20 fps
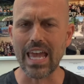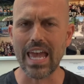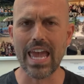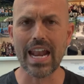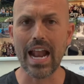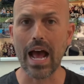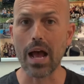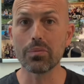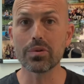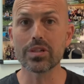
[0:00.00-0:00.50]

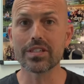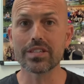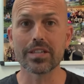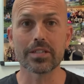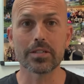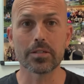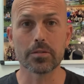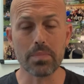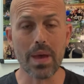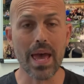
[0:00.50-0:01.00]
and I would
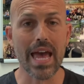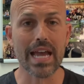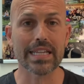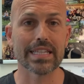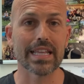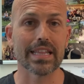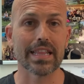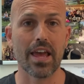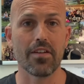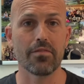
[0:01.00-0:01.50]

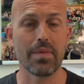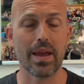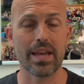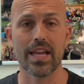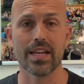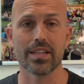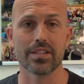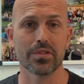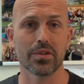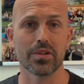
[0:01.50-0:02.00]
suspect that they have made
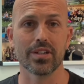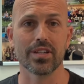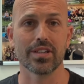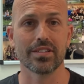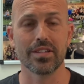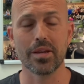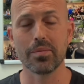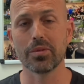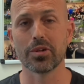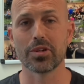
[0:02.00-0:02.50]
that sort of
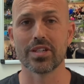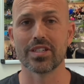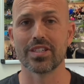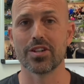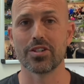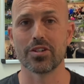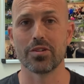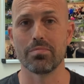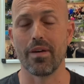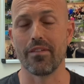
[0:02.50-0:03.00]
similar
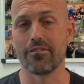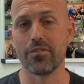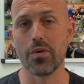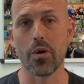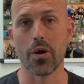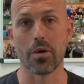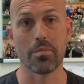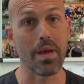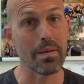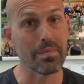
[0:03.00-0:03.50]
decision
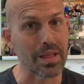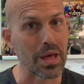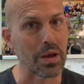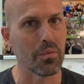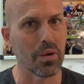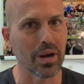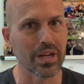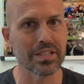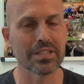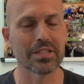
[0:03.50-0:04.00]
before. Maybe they
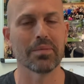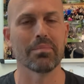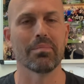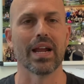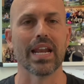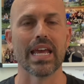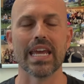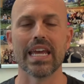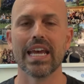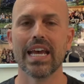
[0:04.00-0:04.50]
won some
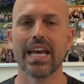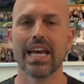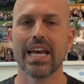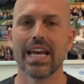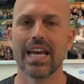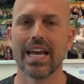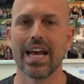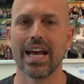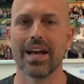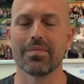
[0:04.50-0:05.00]
money,
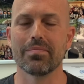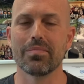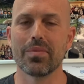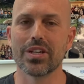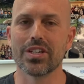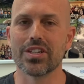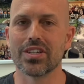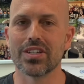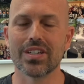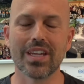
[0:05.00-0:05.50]
um,
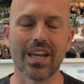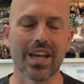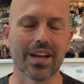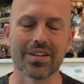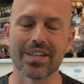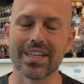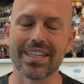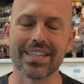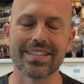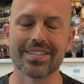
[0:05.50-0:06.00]
which you
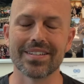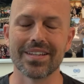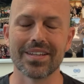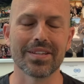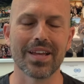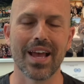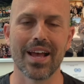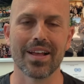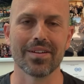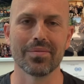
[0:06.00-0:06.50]
know is
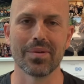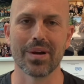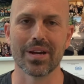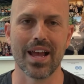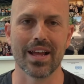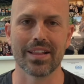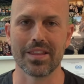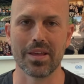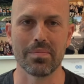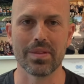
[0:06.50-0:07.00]
is how, what
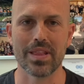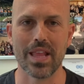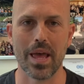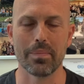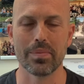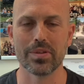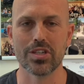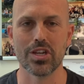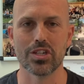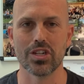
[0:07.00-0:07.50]
got them in
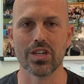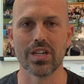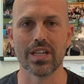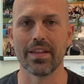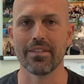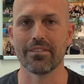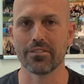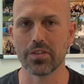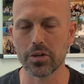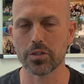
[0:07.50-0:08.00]
that position
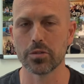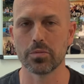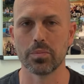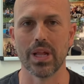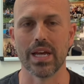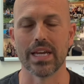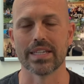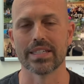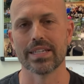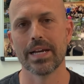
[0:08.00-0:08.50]
in the first
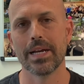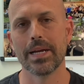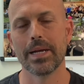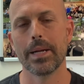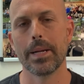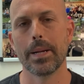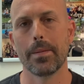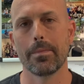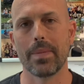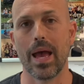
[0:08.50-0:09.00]
place.
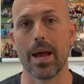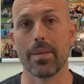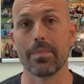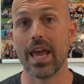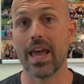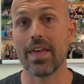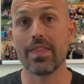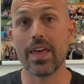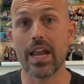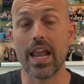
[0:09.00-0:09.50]
Um,
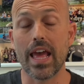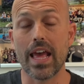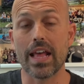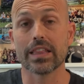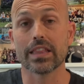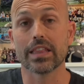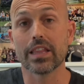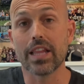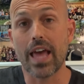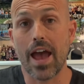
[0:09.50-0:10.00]
and then
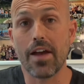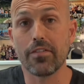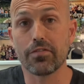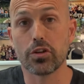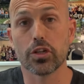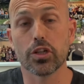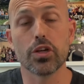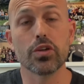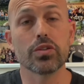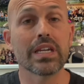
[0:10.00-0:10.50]

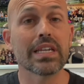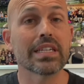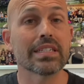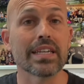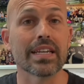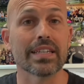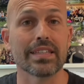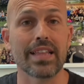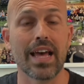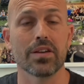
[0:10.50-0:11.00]
after losing
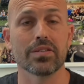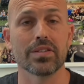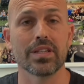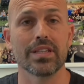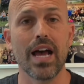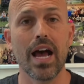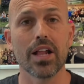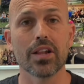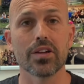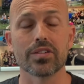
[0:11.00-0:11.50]
six
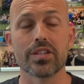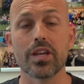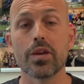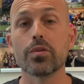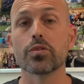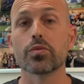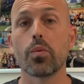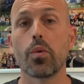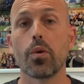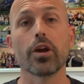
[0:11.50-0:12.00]
thousand dollars, he
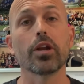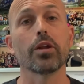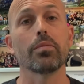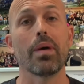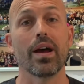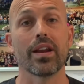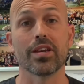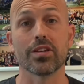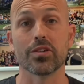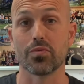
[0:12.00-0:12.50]
was worried
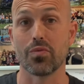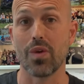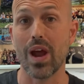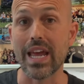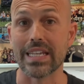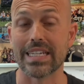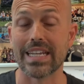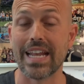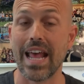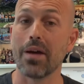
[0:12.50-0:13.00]
about his
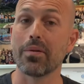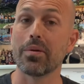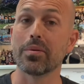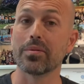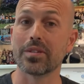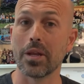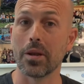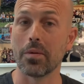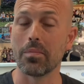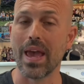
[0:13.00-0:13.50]
rent and how he
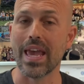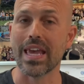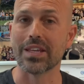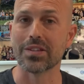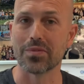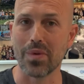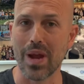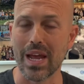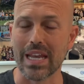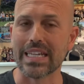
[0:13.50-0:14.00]
was going to pay
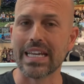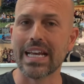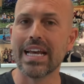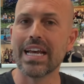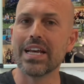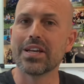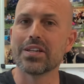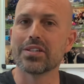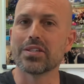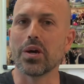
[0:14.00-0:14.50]
his rent.
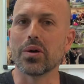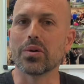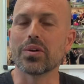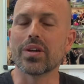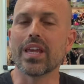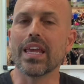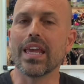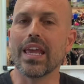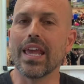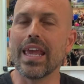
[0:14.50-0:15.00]

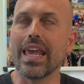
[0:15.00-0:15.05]
So